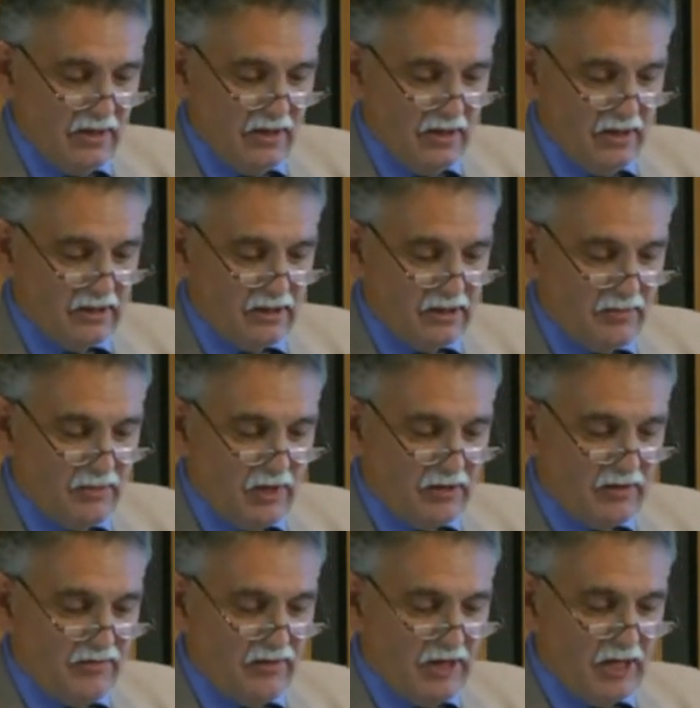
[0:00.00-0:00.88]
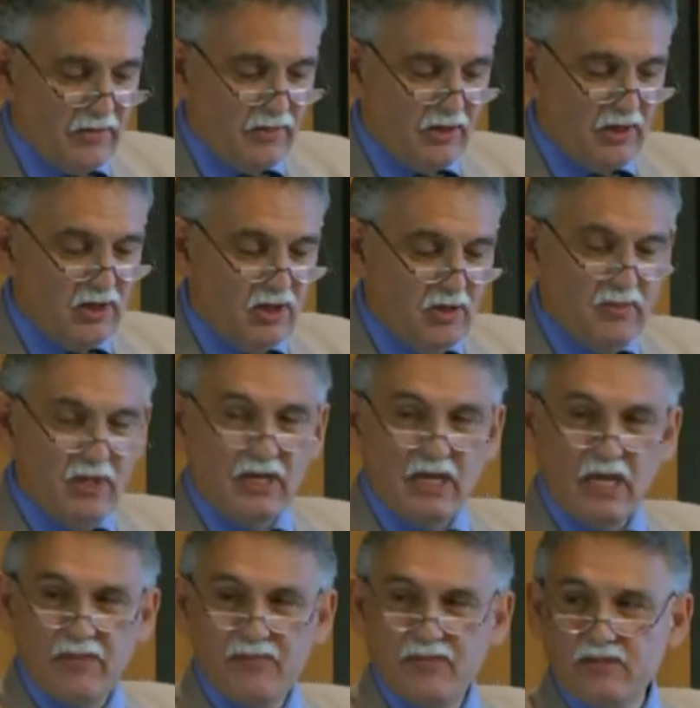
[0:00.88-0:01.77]
It's about developing
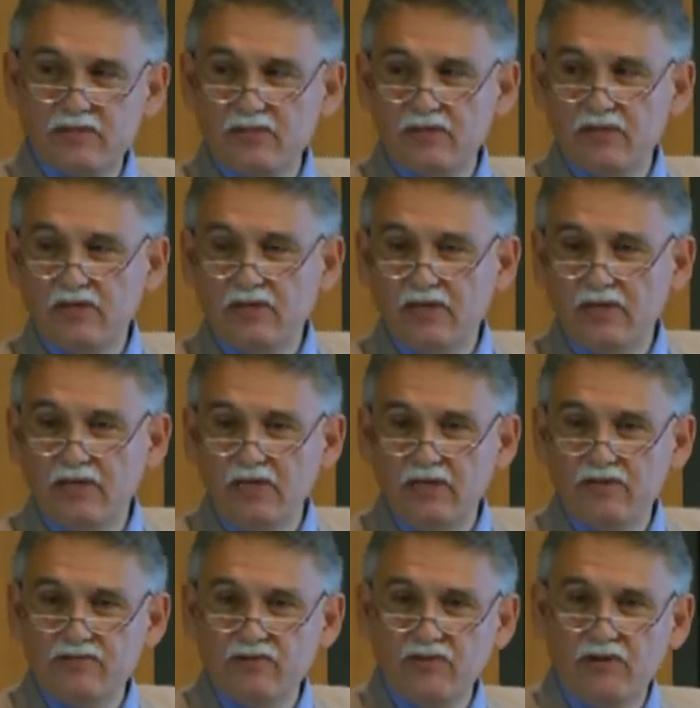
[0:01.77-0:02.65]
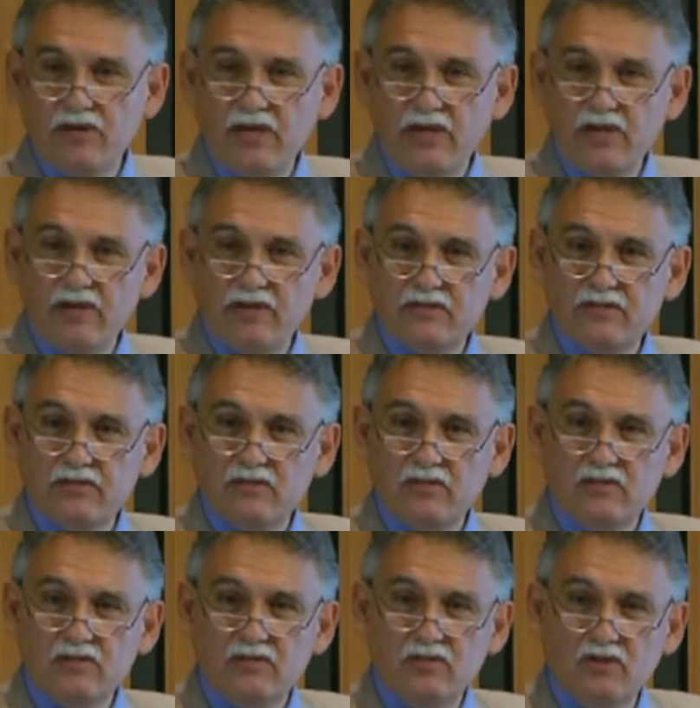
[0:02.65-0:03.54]
human capital in rural areas,
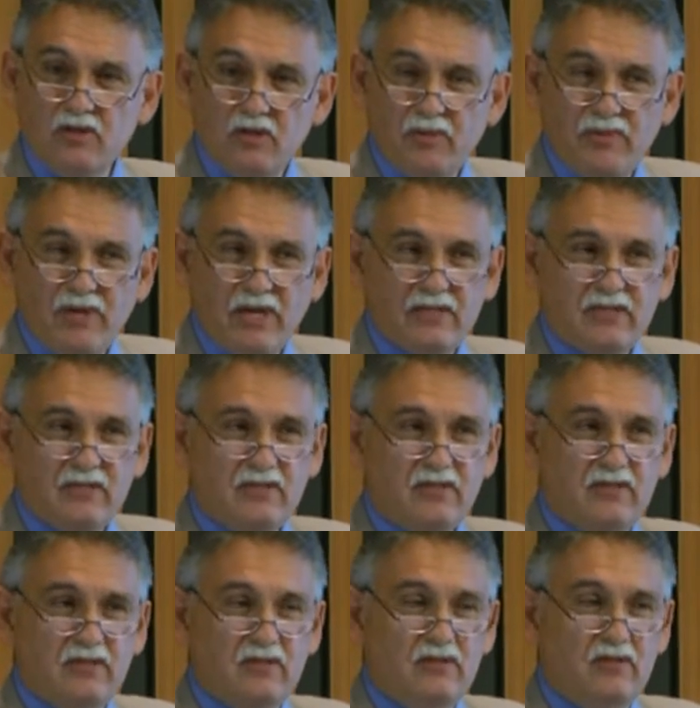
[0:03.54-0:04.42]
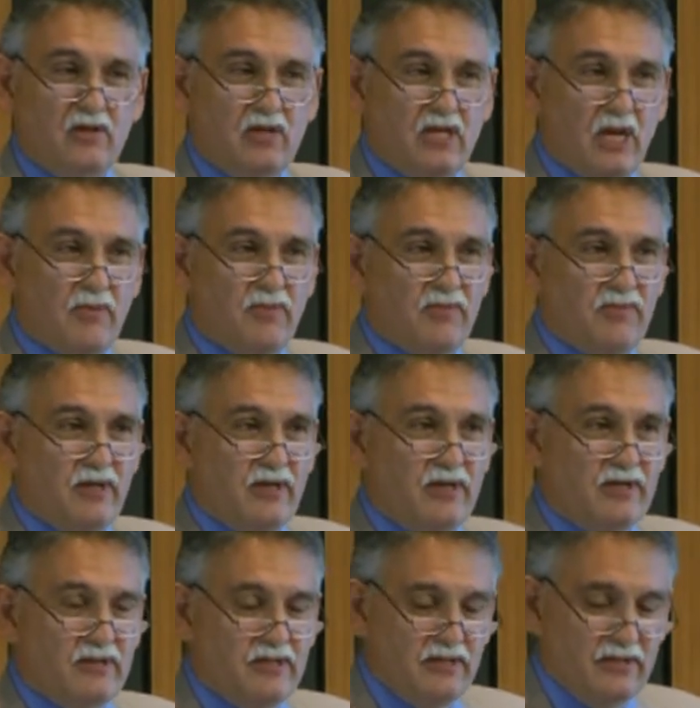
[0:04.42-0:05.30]
so it's new capacities, new
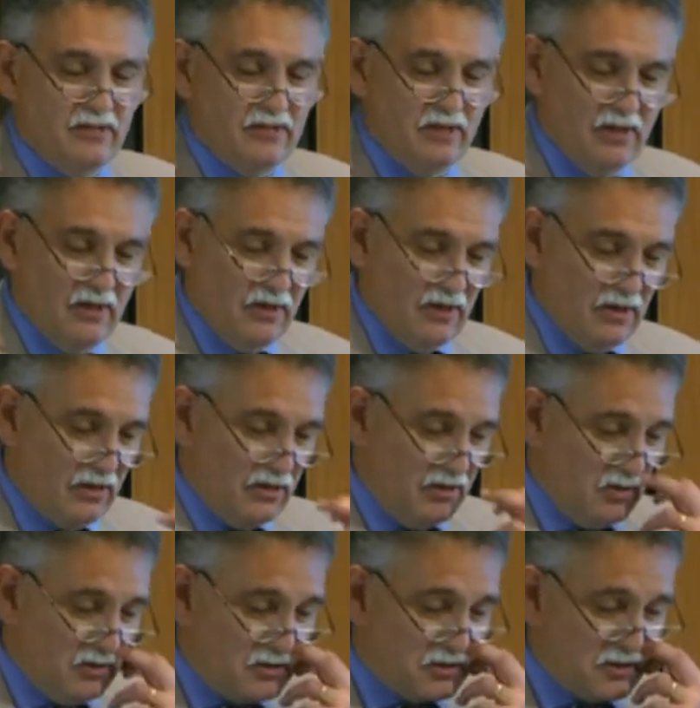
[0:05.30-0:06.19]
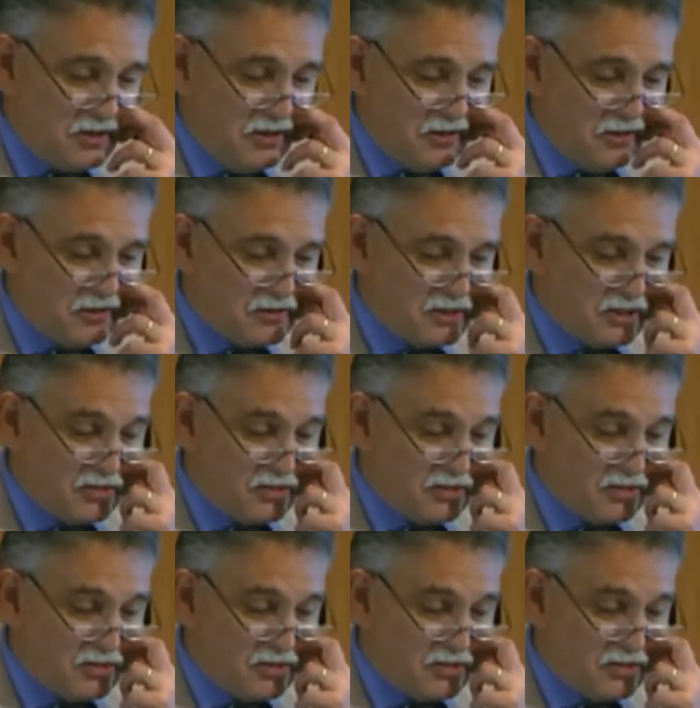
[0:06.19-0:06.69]
capabilities, new skills.